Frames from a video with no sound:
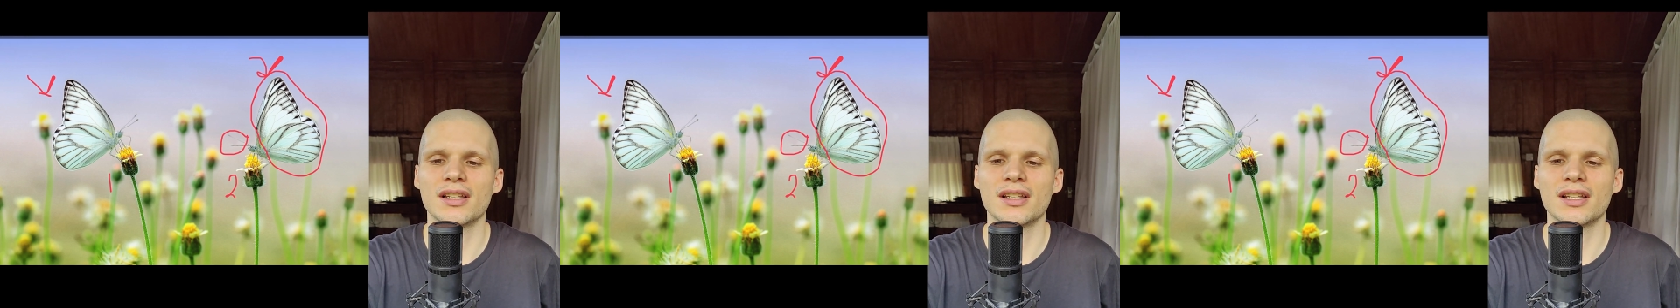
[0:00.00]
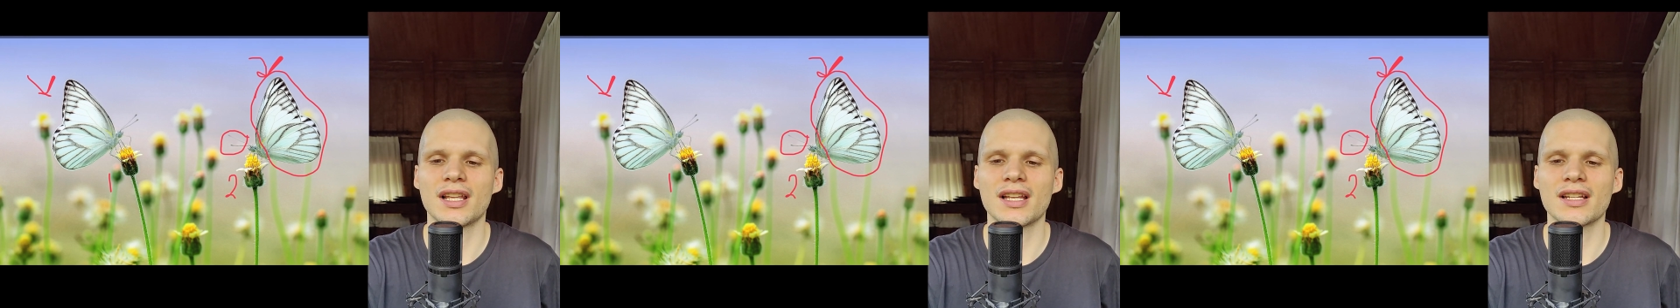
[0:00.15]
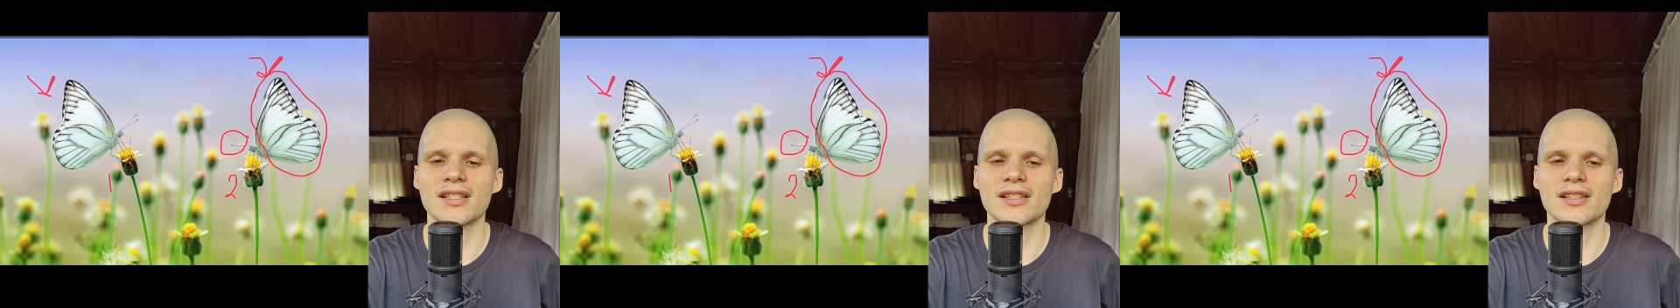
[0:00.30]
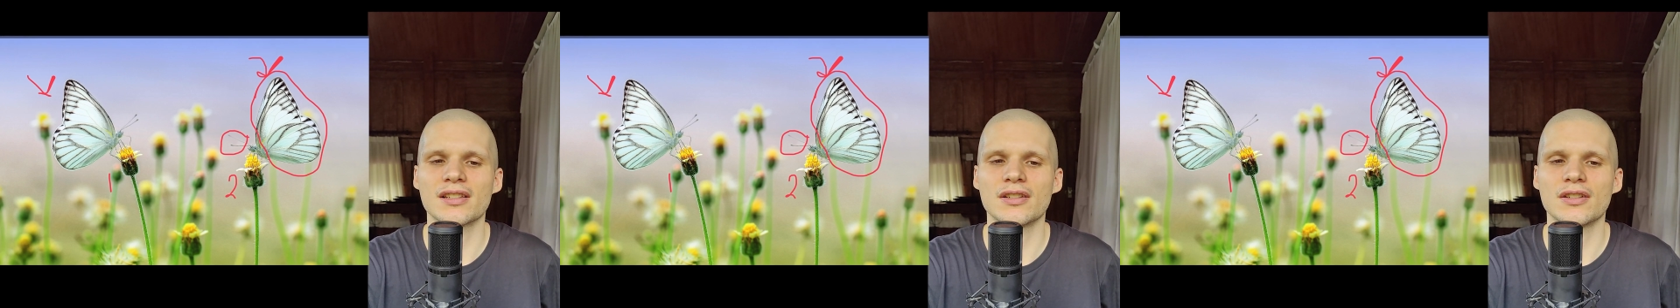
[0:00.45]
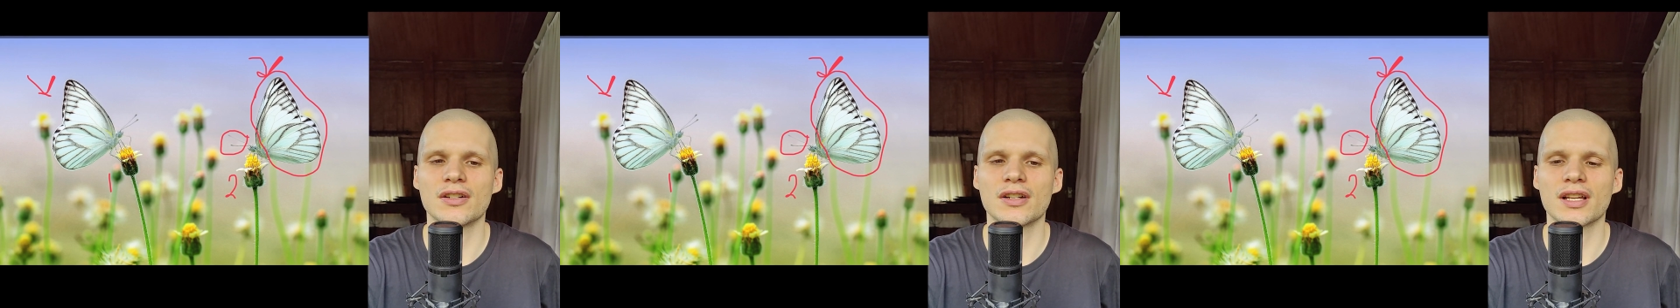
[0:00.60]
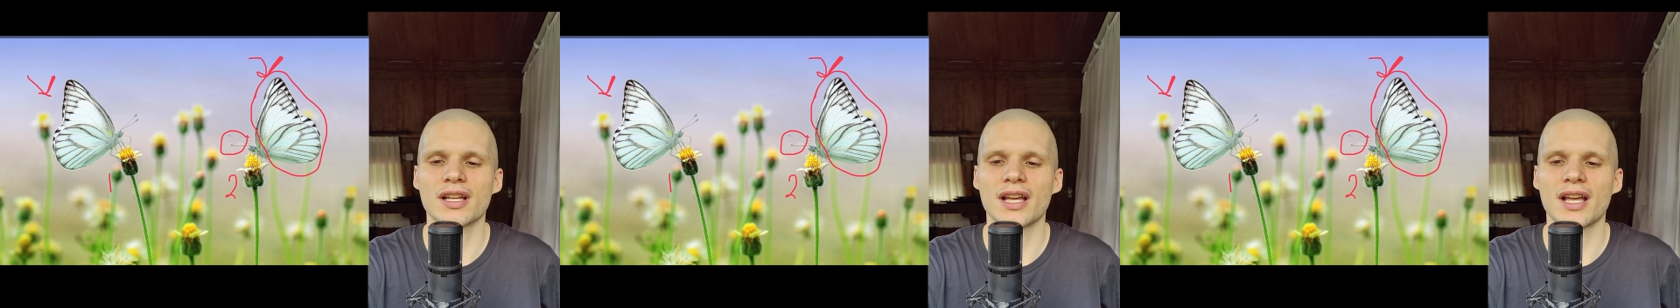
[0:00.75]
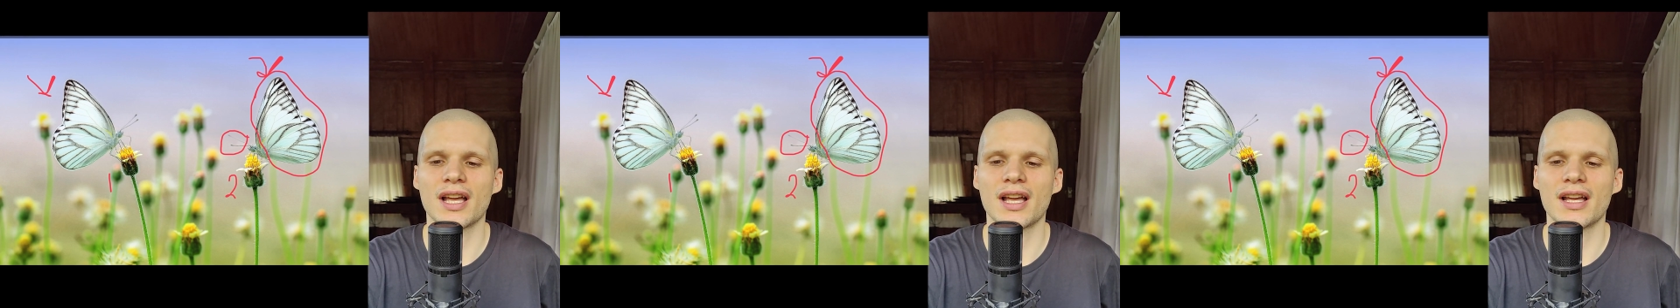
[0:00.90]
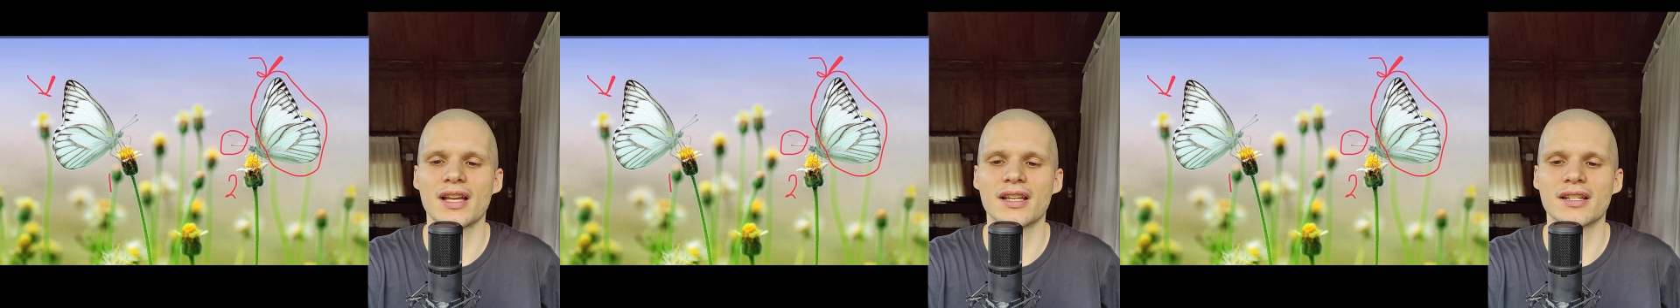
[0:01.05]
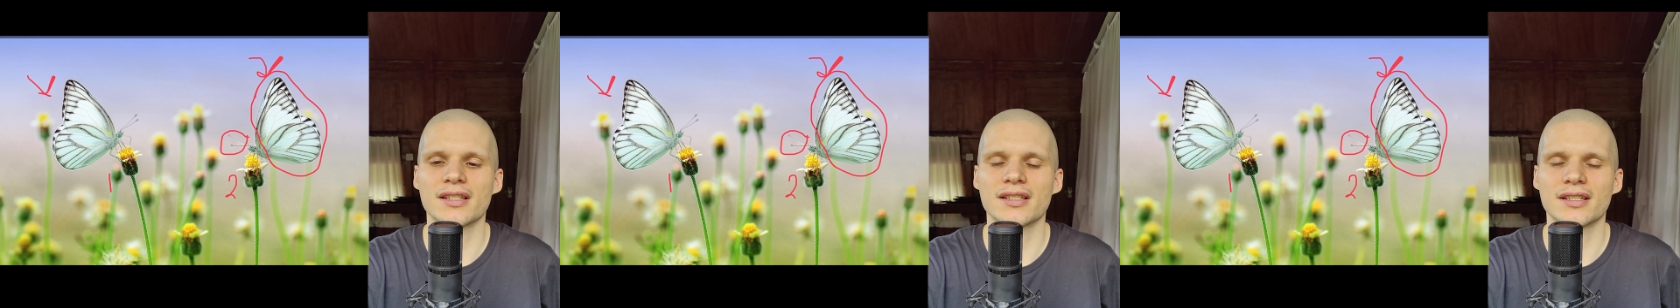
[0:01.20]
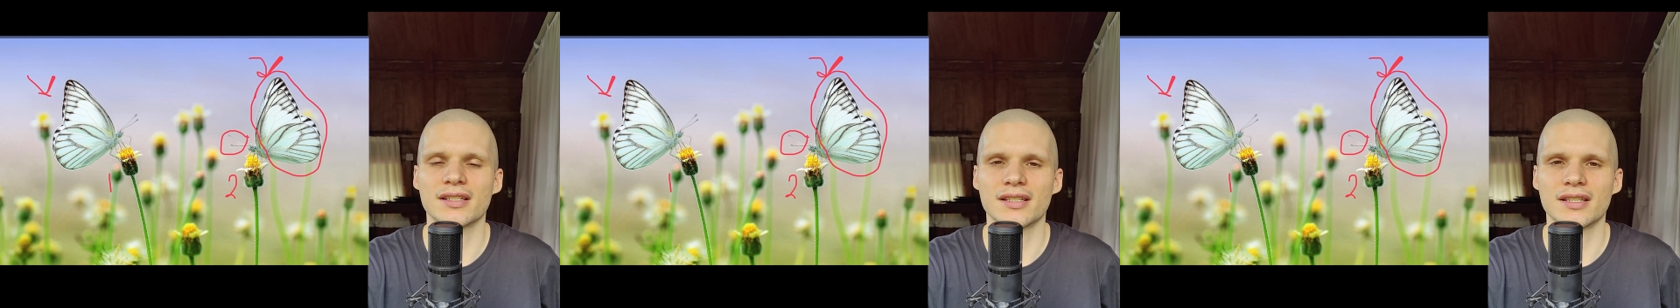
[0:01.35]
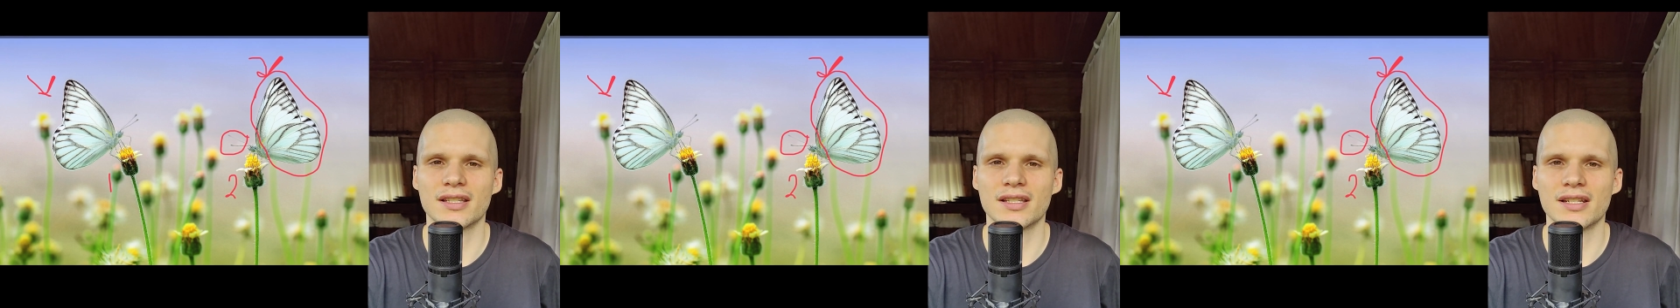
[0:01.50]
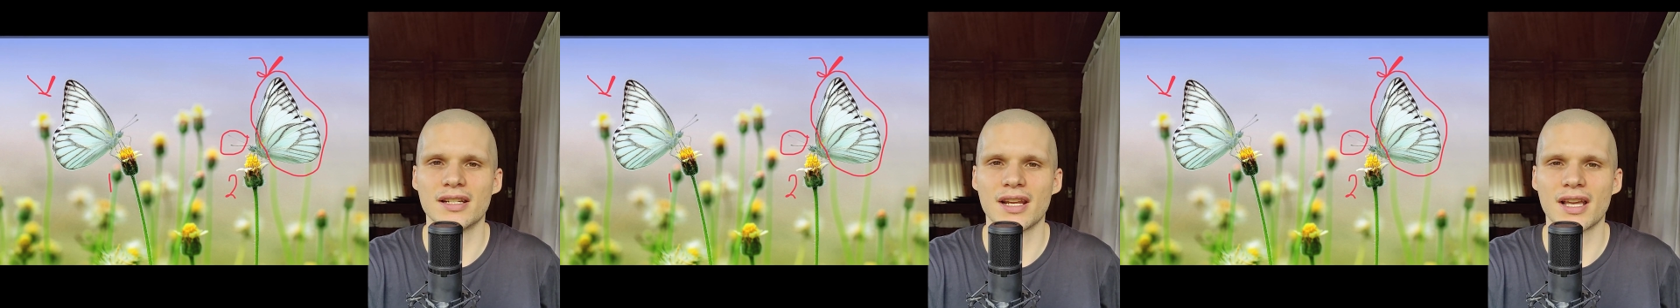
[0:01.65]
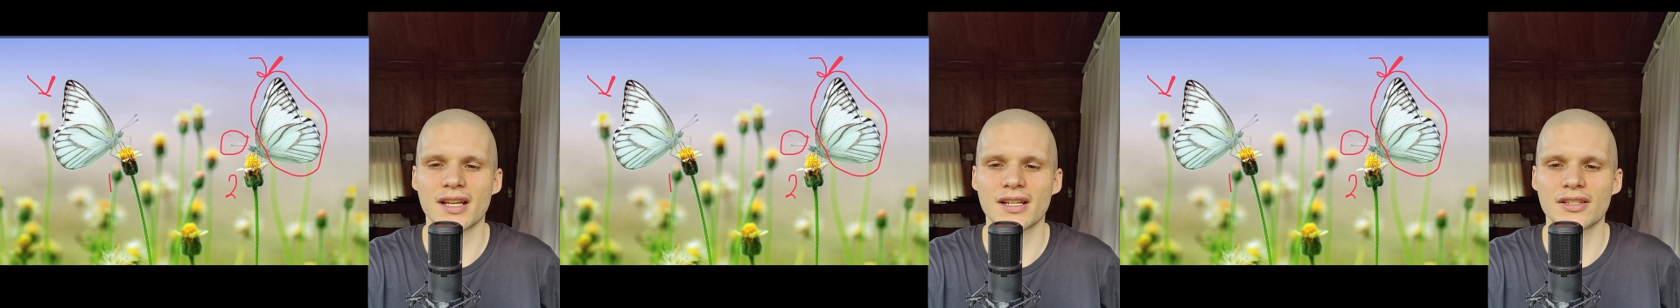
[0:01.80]
Let's look at the
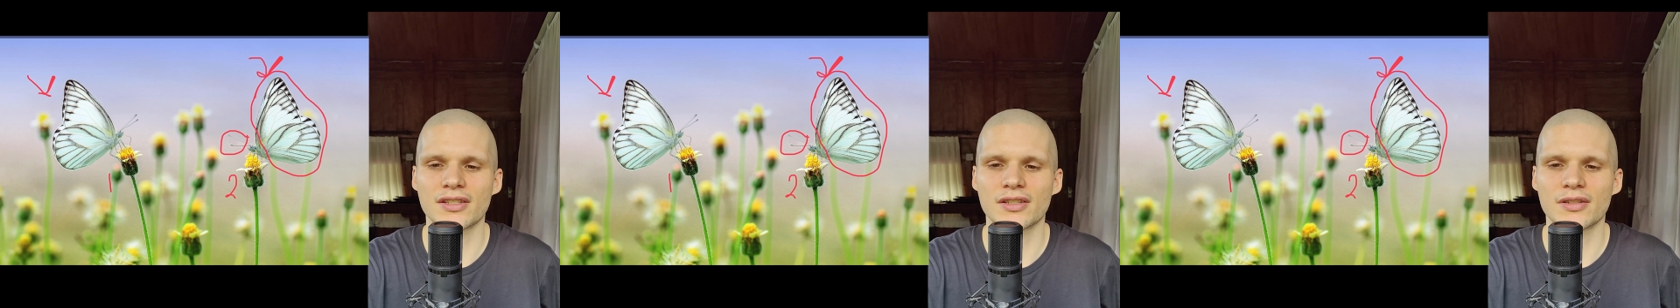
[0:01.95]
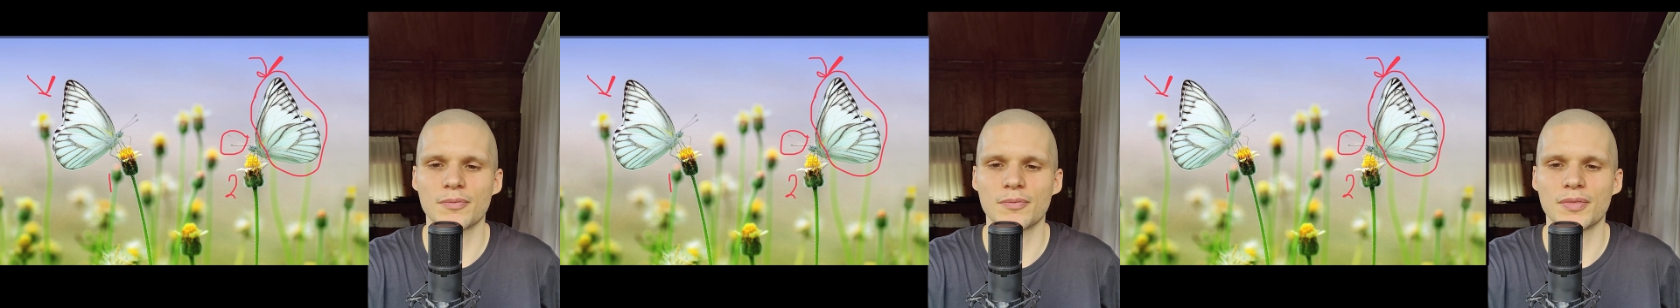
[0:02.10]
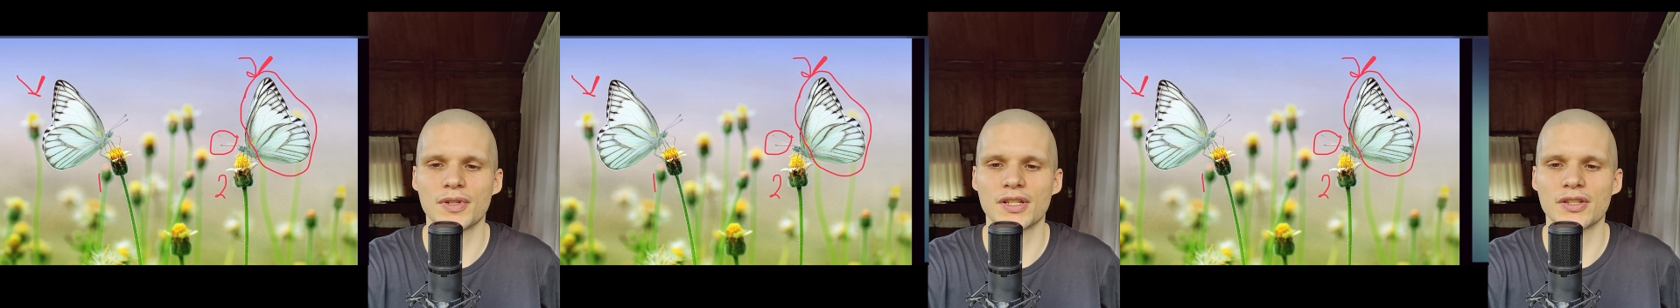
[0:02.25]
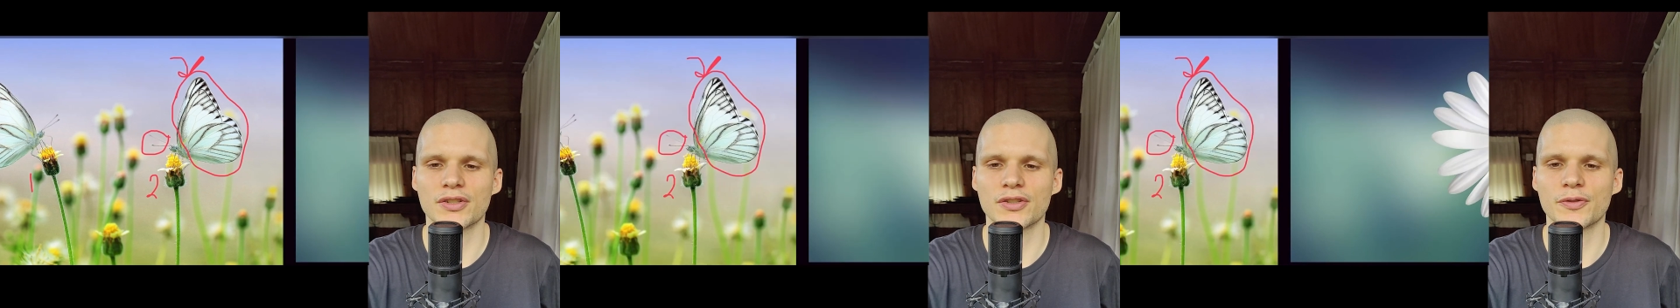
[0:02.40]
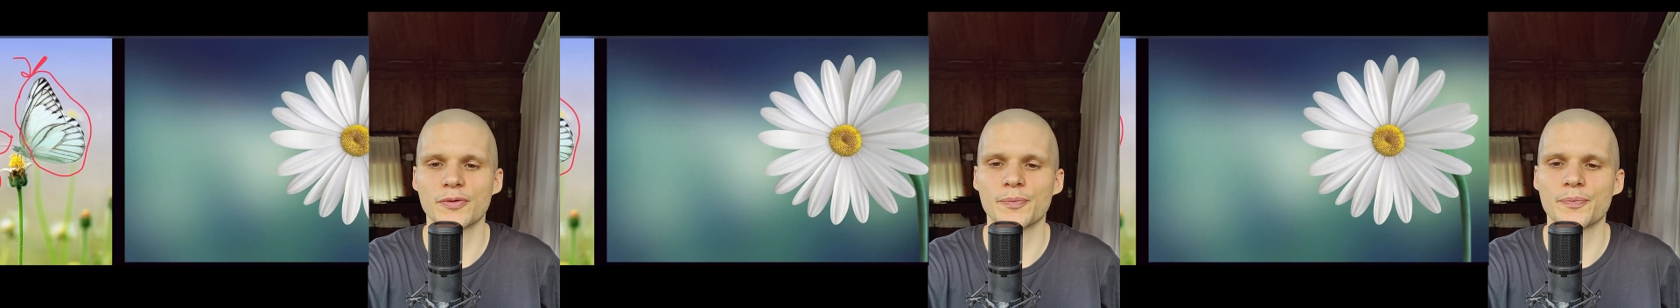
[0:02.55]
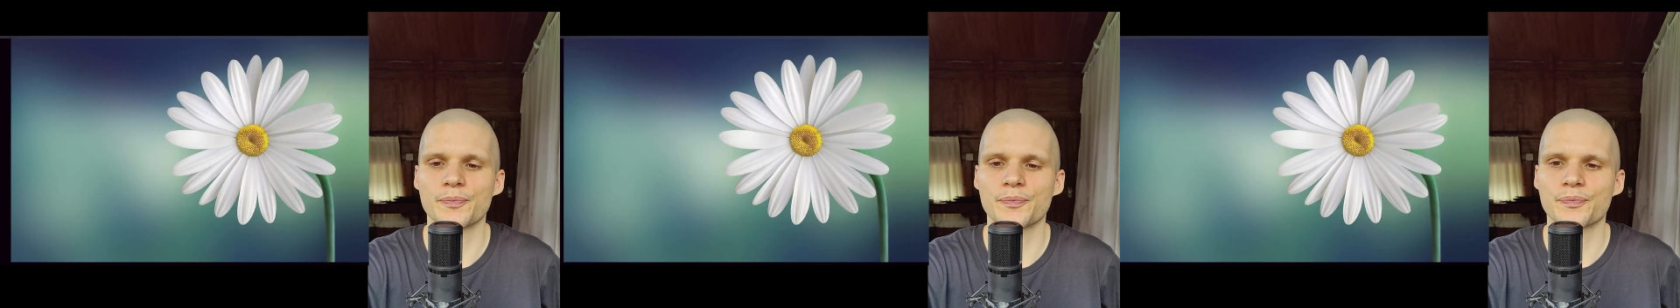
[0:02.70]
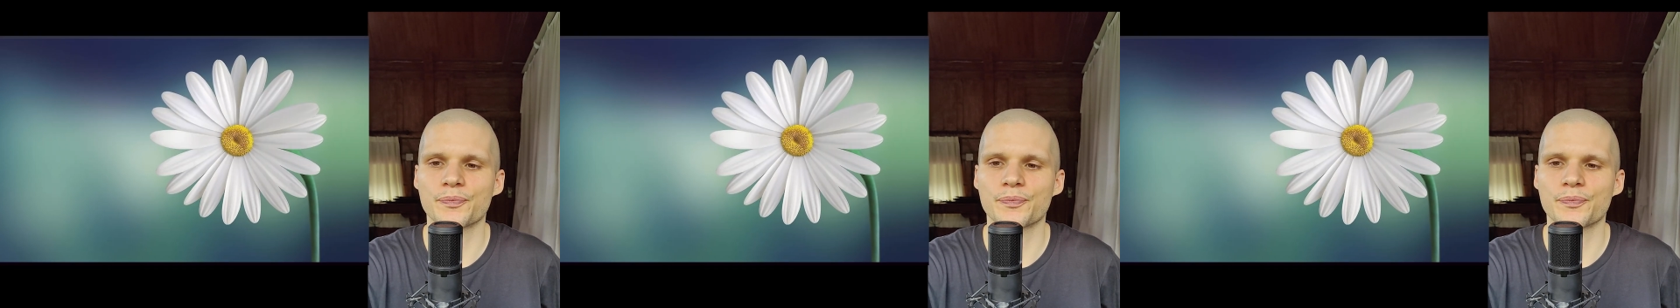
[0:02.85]
next picture.